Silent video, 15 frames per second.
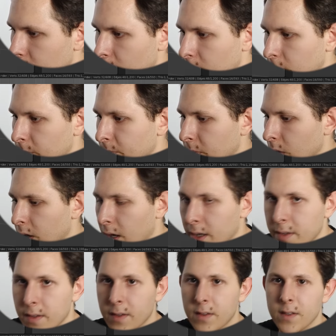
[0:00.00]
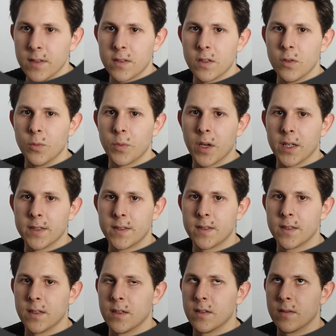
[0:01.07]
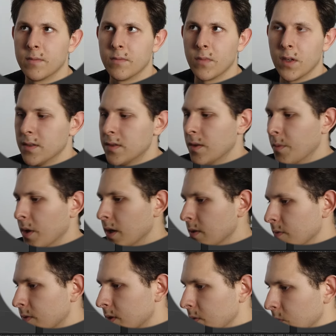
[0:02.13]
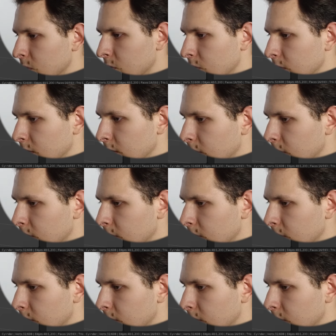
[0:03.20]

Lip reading: are adding these loop cuts in some kind of symmetry.